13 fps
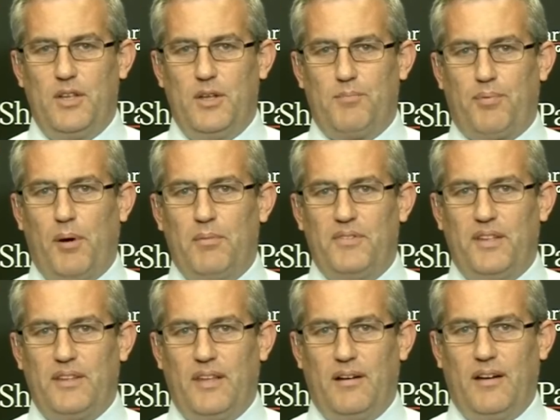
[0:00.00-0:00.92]
you probably
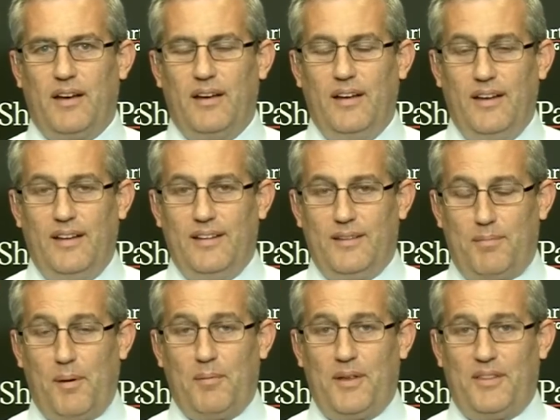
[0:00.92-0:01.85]
think
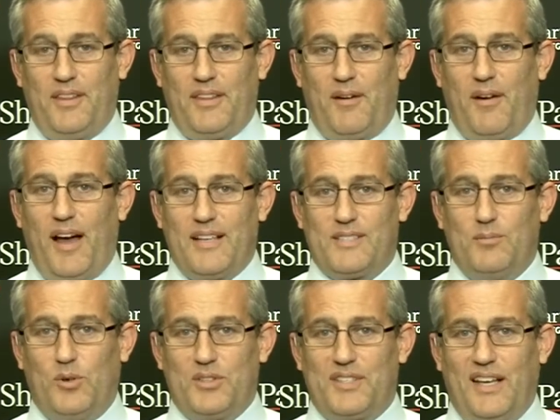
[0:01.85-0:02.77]
there are some
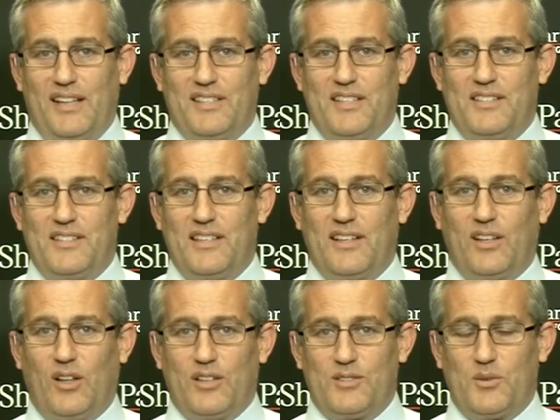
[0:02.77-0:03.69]
more skeletons in the
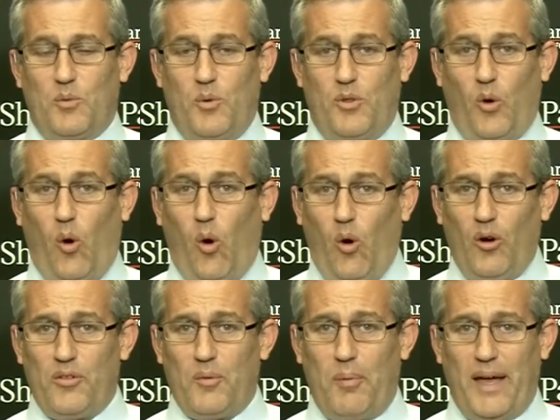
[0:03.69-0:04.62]
closet with all
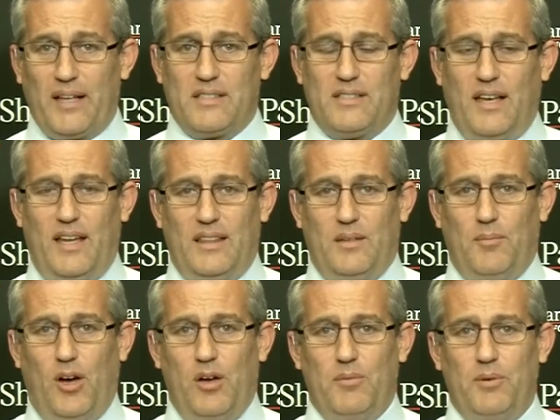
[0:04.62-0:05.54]
of the banks at the
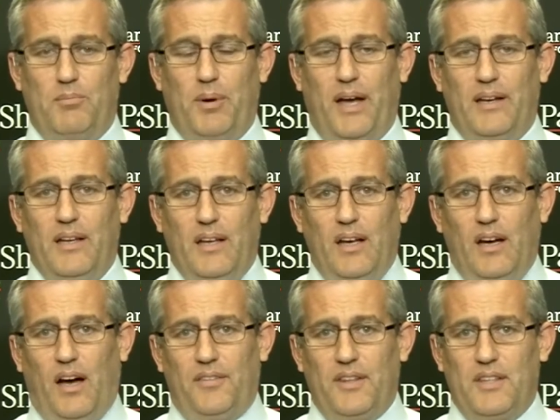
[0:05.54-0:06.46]
moment, but
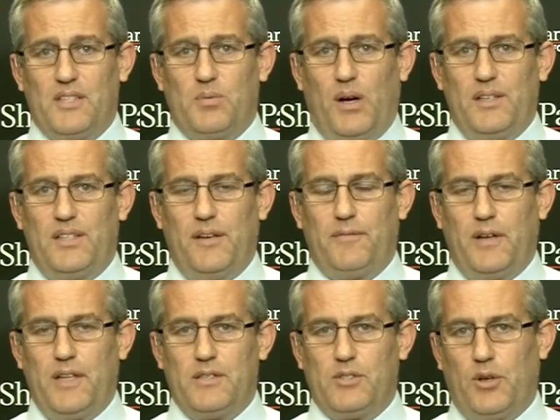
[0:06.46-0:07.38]
I think this one
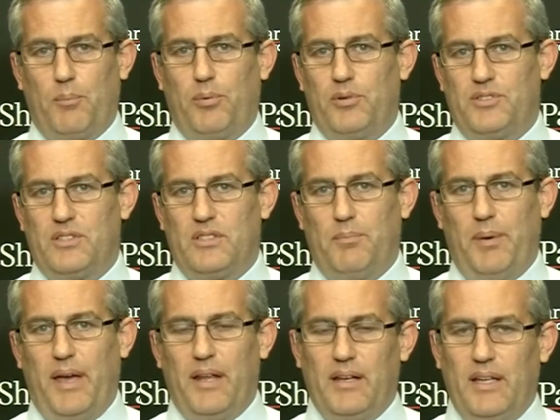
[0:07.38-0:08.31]
definitely sort of puts it to
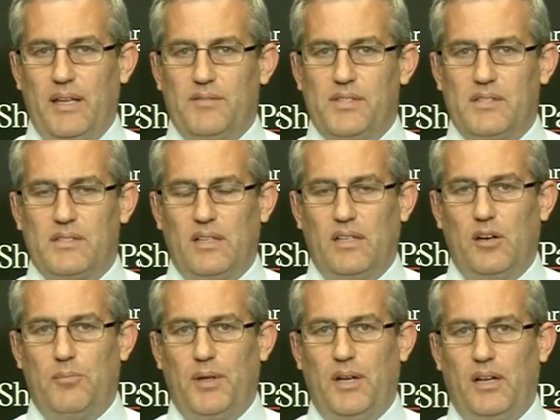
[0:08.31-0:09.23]
bed and gives us a
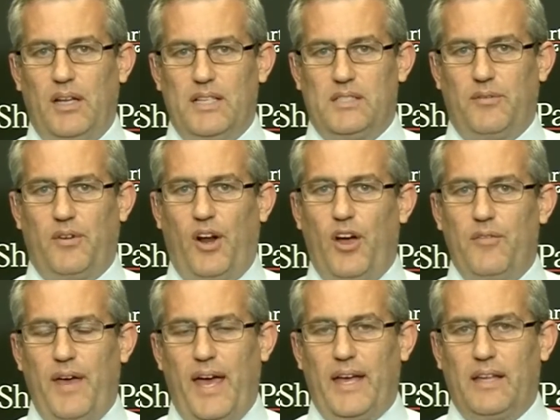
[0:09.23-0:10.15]
little bit less of an
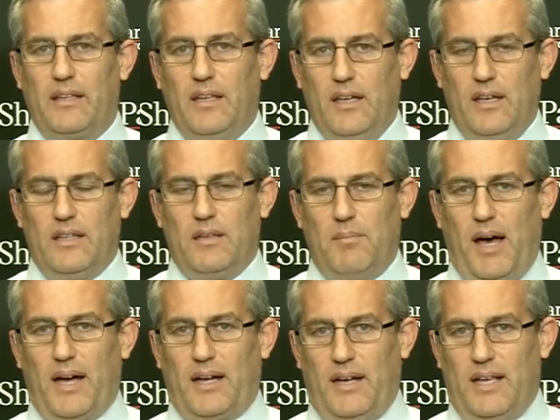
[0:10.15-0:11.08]
overhang. The
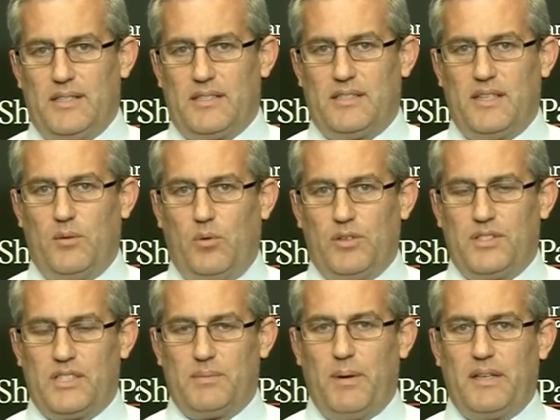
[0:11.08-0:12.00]
market, as I said, was
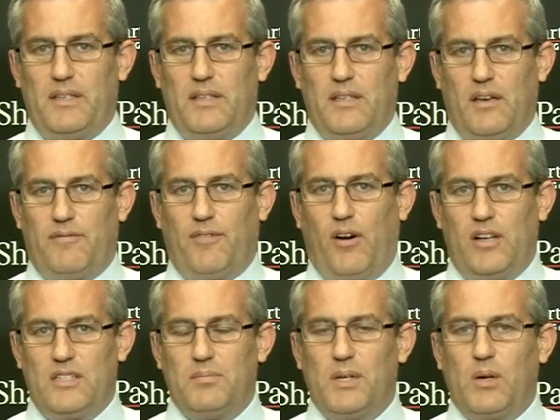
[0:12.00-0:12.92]
expecting a
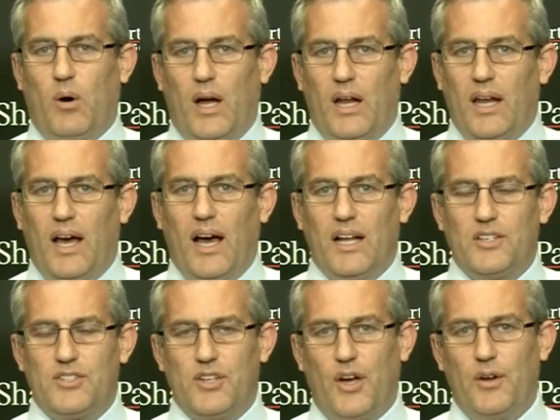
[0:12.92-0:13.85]
fine to be quite large.
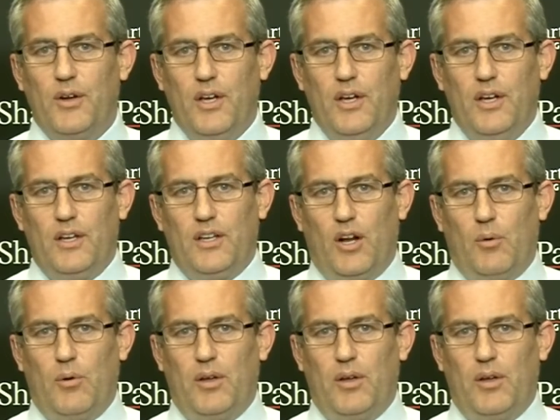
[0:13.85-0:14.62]
So, you know,